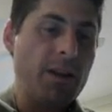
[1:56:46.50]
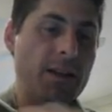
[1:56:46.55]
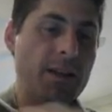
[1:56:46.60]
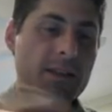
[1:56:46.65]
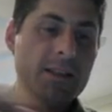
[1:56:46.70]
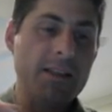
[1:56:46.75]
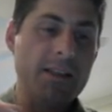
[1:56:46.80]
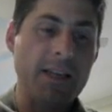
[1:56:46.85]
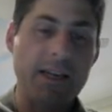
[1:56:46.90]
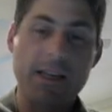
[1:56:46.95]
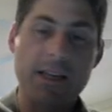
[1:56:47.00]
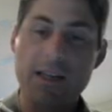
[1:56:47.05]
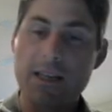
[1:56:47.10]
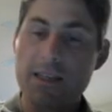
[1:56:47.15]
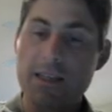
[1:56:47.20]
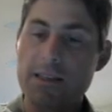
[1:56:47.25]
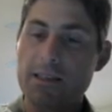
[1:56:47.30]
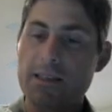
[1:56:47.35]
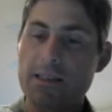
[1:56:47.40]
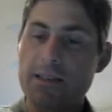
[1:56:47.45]

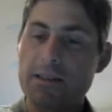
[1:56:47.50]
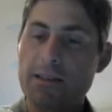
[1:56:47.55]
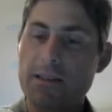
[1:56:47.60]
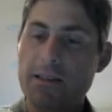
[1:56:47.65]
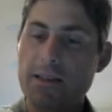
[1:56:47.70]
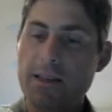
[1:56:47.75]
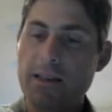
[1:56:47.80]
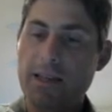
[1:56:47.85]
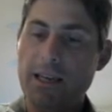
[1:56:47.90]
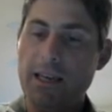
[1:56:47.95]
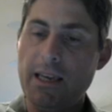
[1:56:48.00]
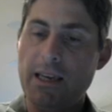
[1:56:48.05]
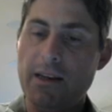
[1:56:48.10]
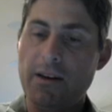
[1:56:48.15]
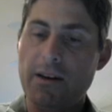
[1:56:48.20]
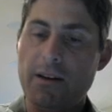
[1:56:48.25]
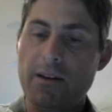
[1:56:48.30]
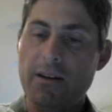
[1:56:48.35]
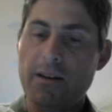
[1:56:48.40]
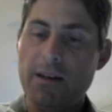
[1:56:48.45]
singlets
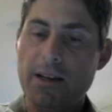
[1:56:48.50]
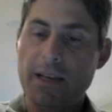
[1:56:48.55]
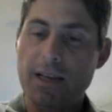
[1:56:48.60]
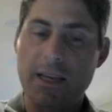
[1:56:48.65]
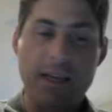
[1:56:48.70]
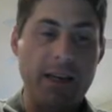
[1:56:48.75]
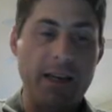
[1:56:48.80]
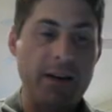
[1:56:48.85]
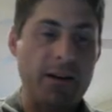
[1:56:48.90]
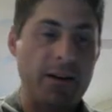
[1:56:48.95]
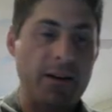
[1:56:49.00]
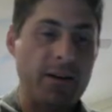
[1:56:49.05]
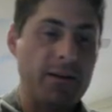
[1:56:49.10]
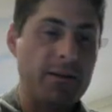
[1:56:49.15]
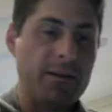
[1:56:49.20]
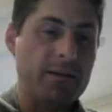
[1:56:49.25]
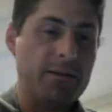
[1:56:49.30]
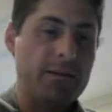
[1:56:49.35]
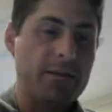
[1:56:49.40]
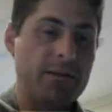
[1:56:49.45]
here, here,
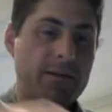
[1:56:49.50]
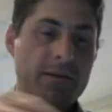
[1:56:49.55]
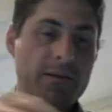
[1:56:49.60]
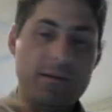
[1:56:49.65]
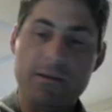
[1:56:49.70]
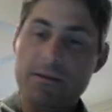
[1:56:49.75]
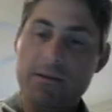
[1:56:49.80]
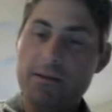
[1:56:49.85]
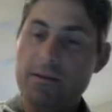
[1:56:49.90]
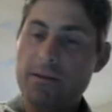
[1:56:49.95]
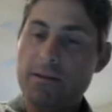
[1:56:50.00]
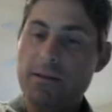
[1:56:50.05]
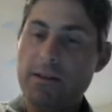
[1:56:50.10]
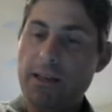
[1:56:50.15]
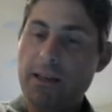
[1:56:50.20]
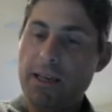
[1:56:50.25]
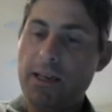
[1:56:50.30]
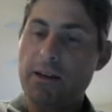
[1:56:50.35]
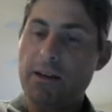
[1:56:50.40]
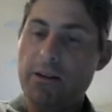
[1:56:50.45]

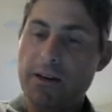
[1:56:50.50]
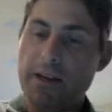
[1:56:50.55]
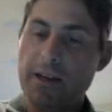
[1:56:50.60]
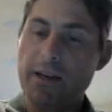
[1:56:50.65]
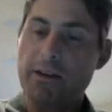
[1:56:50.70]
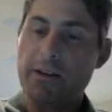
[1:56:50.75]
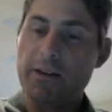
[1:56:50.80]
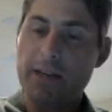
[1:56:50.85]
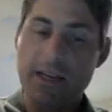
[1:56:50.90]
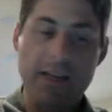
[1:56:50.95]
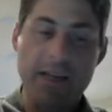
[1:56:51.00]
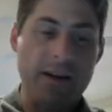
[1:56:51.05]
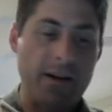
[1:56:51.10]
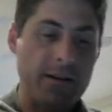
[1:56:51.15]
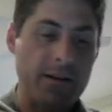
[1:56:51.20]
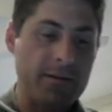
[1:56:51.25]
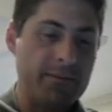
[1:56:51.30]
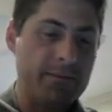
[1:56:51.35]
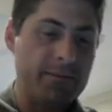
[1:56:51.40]
here, here, and here.